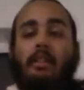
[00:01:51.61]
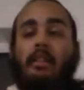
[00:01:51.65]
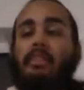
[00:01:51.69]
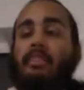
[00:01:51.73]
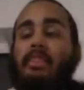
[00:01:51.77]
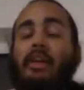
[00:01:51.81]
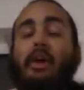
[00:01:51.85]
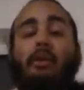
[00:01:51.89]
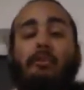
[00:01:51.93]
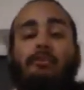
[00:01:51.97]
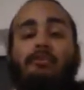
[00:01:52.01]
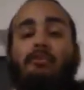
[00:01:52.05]

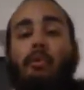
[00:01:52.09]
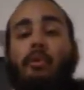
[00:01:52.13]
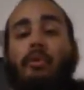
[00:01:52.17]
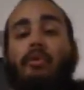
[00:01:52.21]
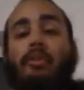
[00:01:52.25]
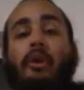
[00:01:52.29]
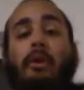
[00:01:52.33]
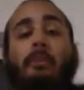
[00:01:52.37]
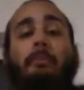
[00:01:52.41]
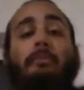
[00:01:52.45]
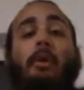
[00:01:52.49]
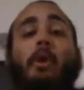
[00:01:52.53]

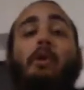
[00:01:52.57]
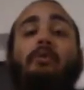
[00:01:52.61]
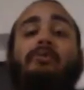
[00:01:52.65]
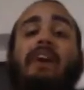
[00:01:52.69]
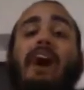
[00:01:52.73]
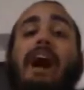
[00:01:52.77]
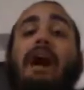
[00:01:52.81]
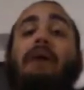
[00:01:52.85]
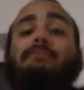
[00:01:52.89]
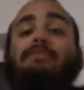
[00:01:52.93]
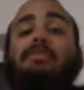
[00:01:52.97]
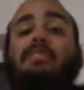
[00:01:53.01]
Therefore, they're
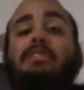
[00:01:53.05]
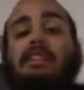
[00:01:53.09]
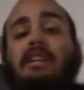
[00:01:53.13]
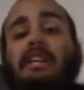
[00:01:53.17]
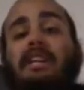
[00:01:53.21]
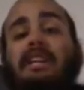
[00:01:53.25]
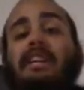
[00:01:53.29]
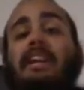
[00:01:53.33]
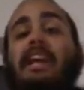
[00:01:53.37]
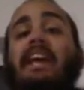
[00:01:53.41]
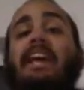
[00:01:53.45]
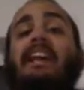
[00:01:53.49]
both
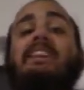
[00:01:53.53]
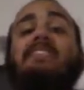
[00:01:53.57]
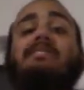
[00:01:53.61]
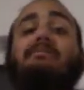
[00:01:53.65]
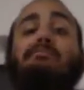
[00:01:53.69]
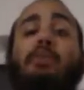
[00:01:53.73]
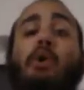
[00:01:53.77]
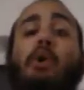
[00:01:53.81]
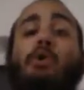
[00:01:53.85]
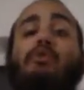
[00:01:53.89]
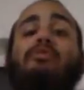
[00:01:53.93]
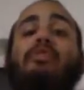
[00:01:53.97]
obsolete and
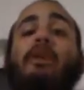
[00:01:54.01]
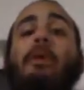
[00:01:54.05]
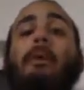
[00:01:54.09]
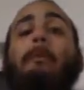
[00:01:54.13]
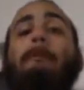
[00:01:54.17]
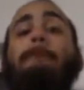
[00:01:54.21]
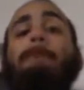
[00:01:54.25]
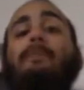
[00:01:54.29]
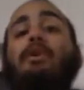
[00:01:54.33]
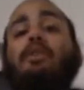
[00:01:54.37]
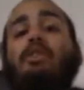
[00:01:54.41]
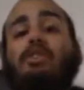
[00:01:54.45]
it's
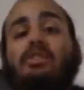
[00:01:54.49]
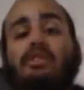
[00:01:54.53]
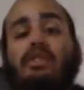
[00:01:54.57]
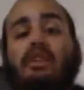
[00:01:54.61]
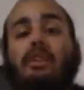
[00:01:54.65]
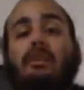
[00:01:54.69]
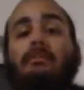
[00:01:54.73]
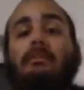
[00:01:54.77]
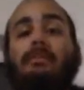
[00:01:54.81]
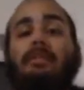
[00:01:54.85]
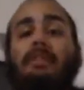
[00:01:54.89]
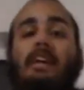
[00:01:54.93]
both
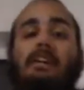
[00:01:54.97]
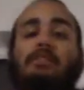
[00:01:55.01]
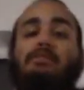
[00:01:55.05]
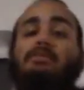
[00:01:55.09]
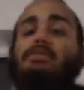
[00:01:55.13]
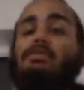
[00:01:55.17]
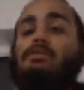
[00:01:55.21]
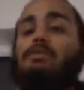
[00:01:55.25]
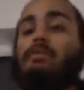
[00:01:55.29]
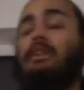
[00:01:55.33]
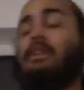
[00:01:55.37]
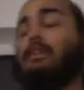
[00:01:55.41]
bullshit. But that's
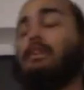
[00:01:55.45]
what you